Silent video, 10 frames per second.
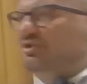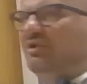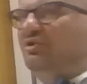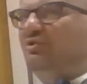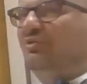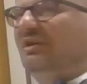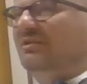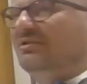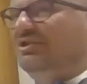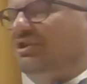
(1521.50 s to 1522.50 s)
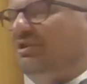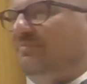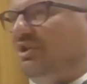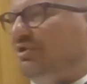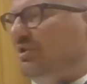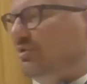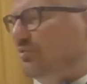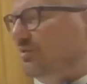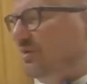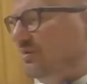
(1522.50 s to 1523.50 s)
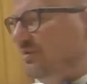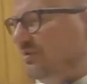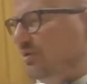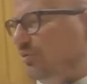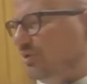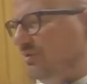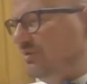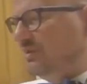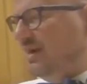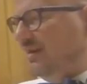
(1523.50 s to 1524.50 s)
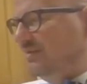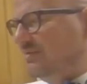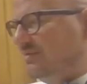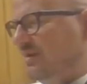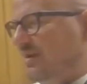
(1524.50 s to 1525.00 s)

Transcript: students. She's PhD student in social science,